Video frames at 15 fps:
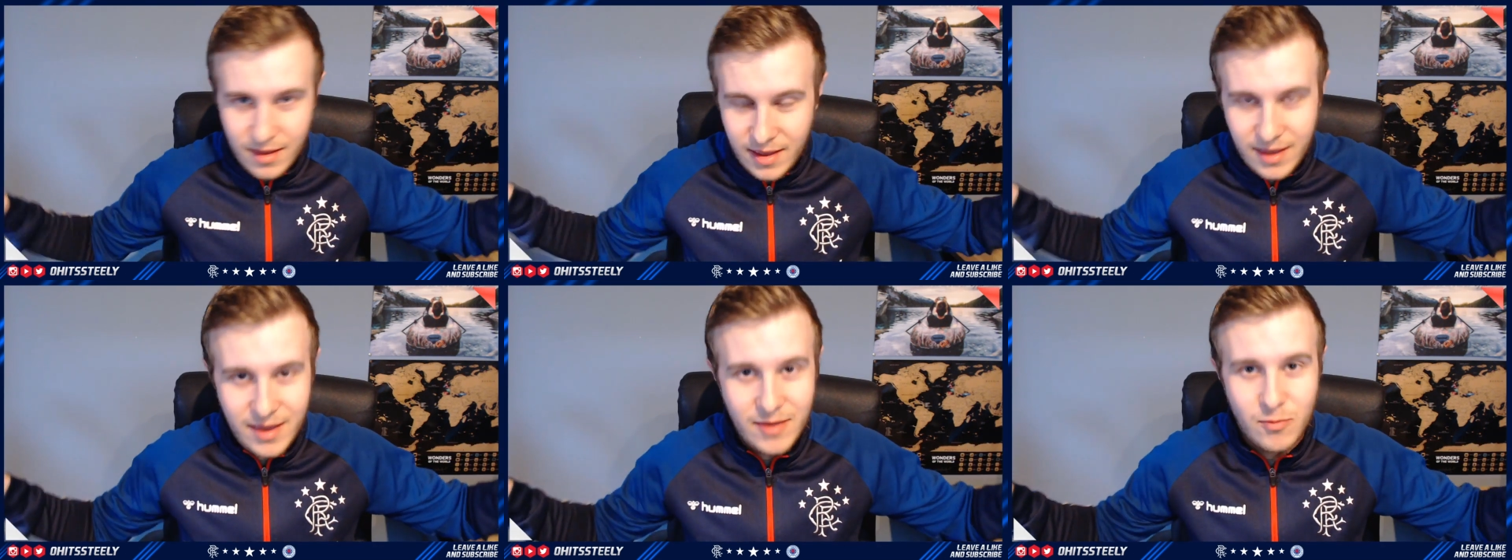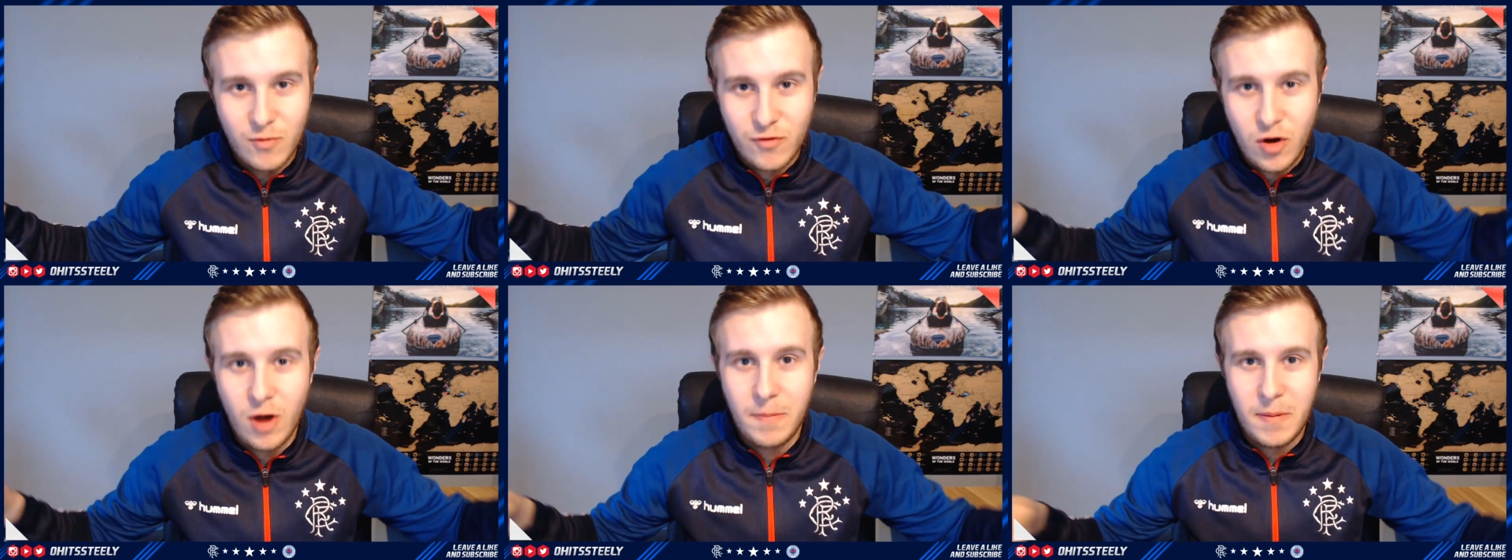hey,
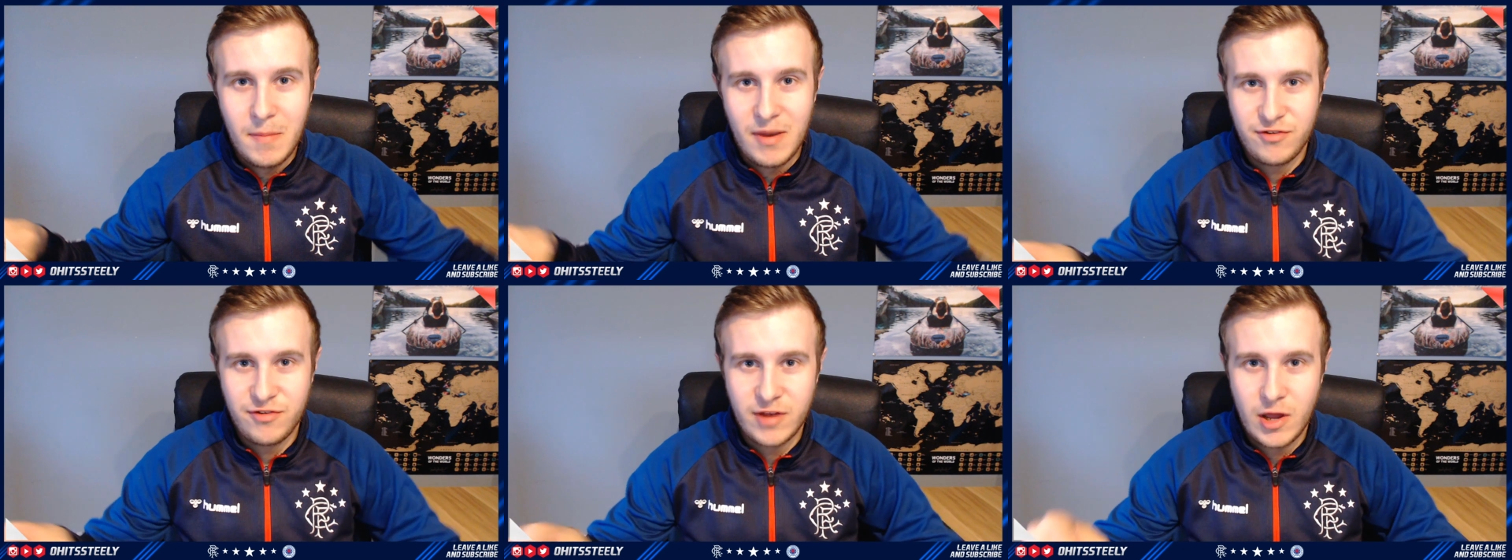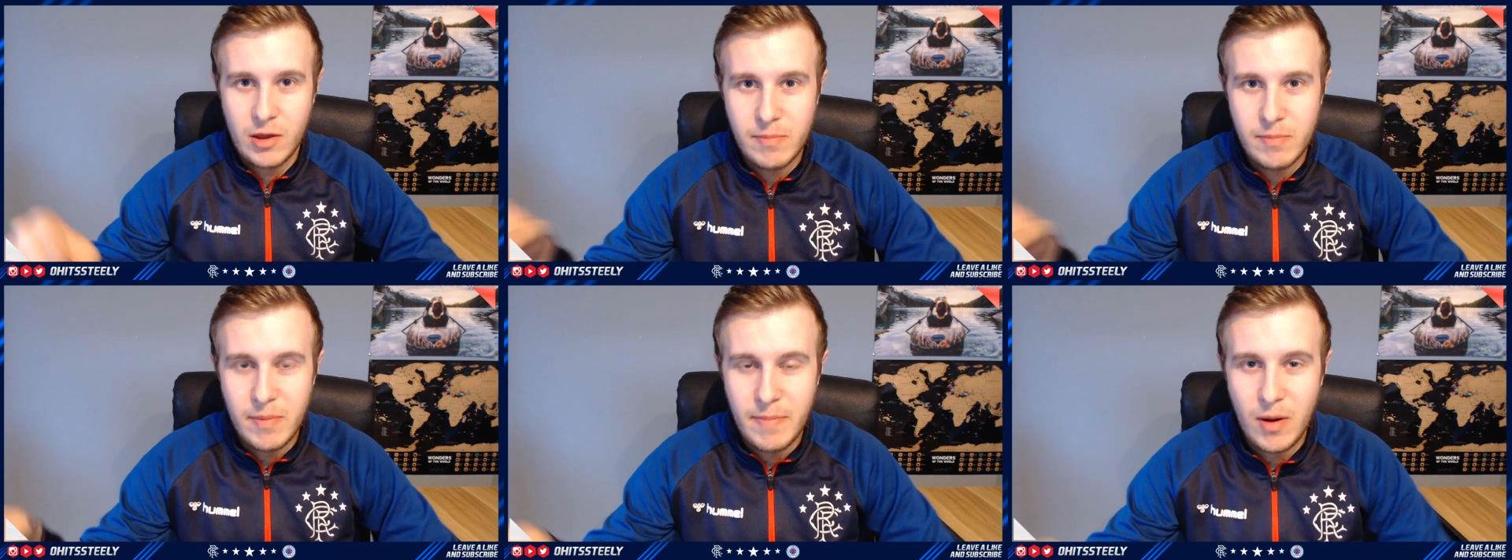we've got a permission now
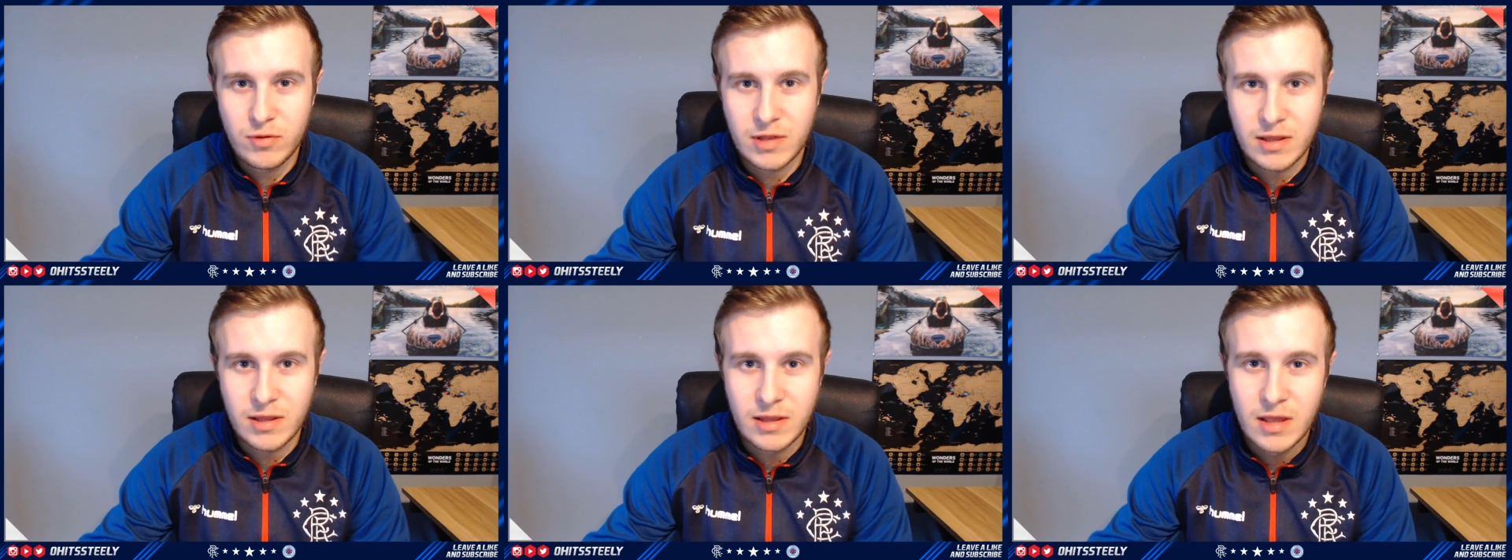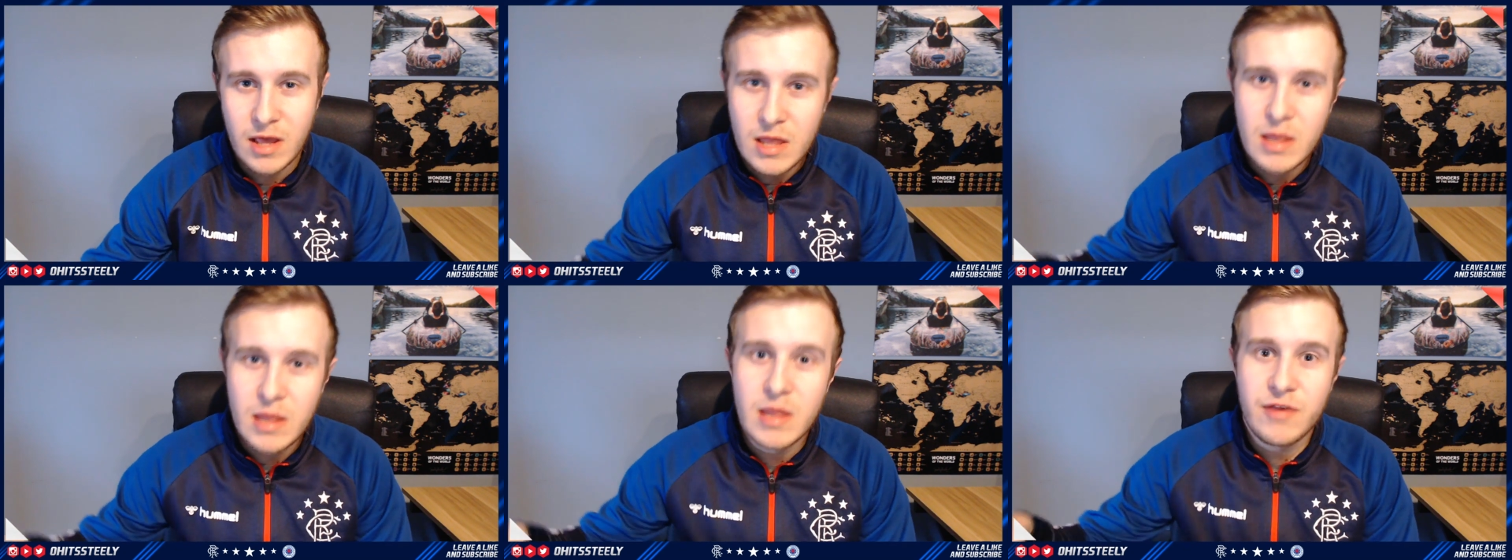to be building
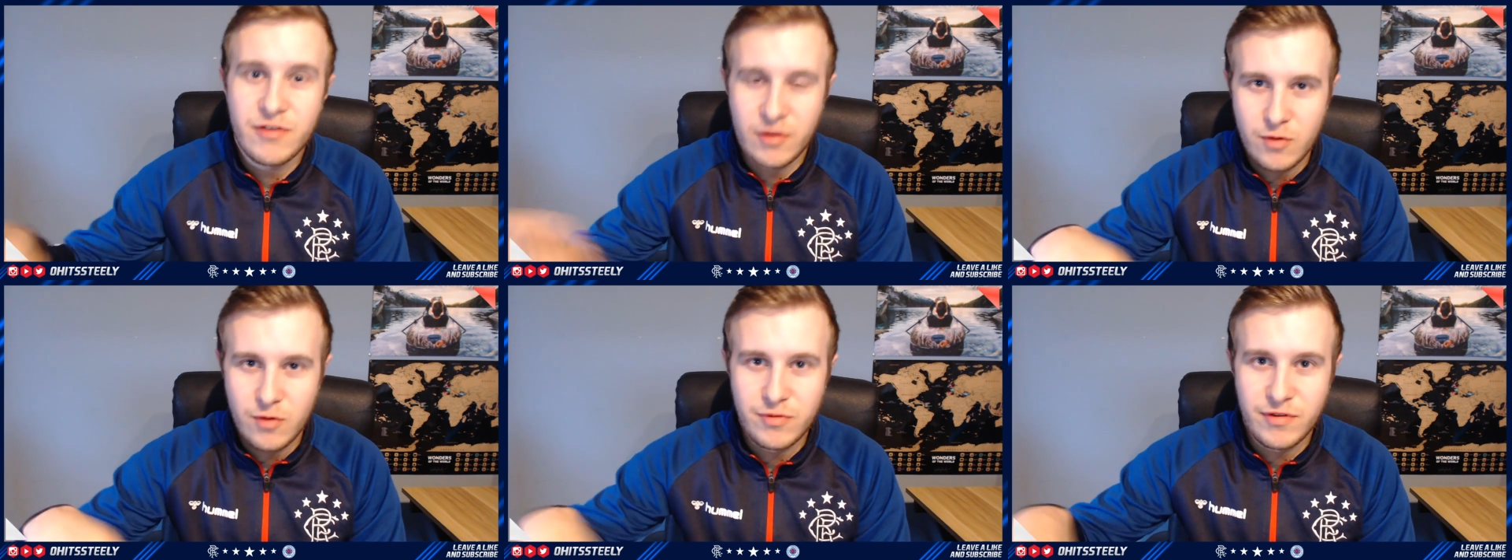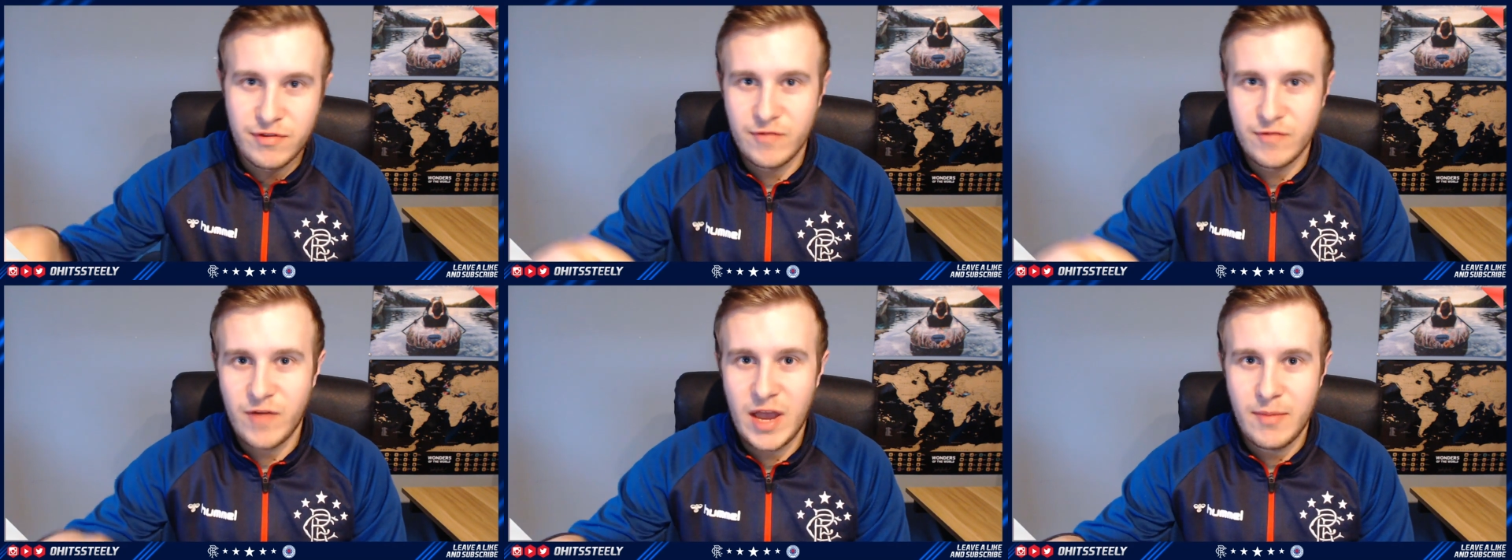the
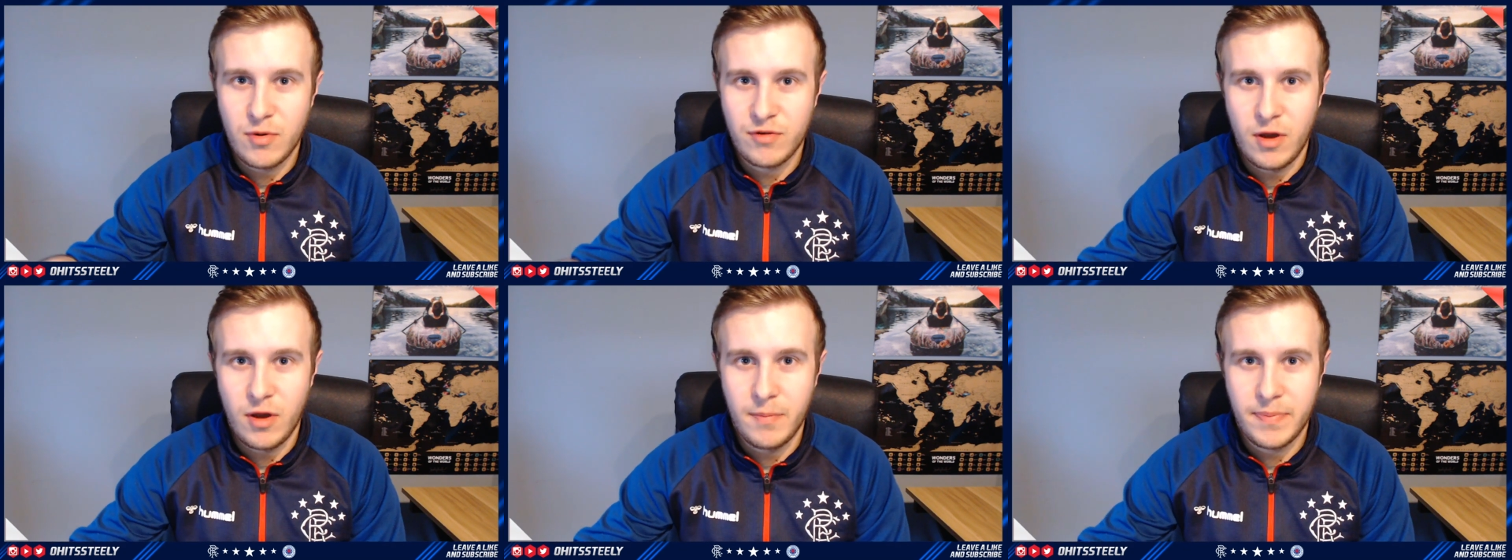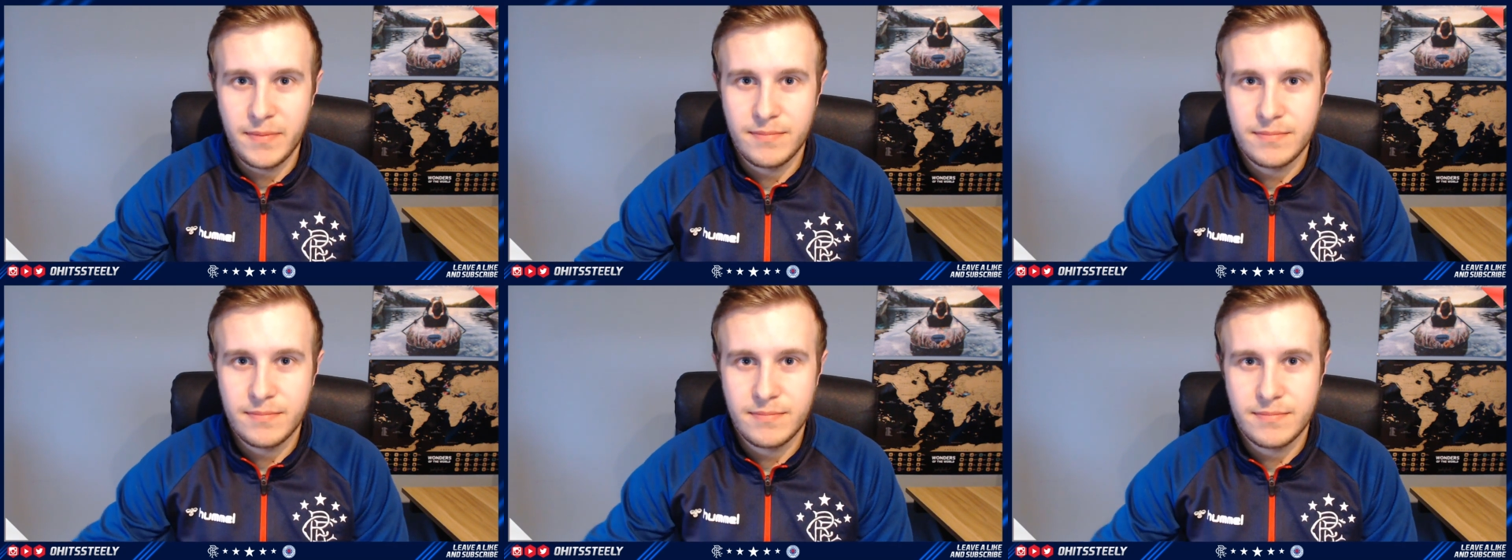surroundings of Ibrox up.
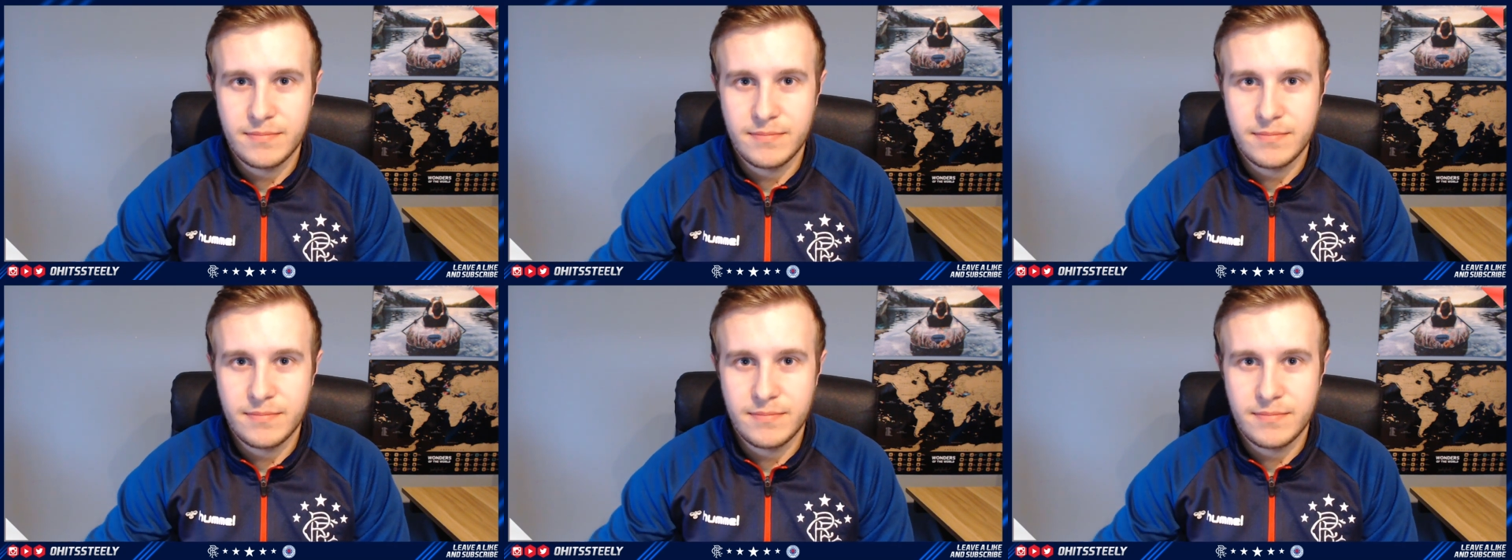